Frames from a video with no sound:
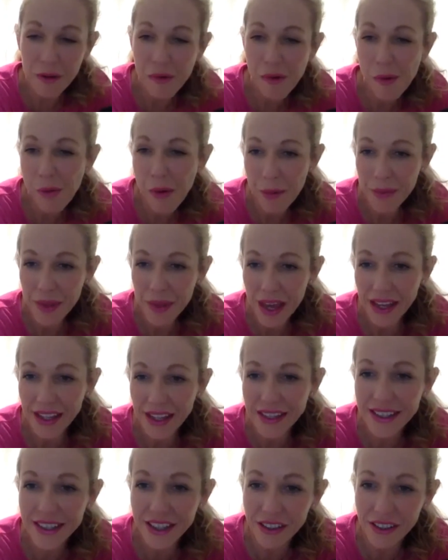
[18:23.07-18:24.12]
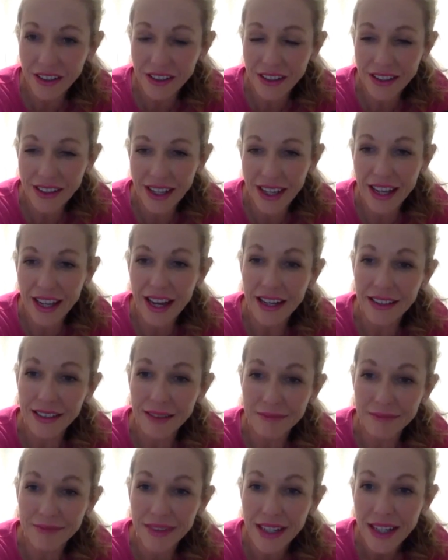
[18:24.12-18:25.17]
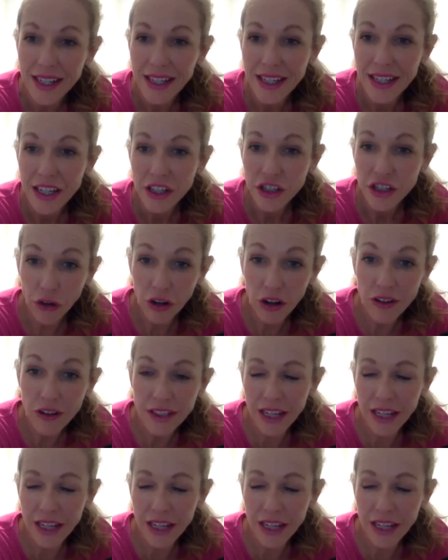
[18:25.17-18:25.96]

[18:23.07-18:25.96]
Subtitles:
we'll put that into the show notes.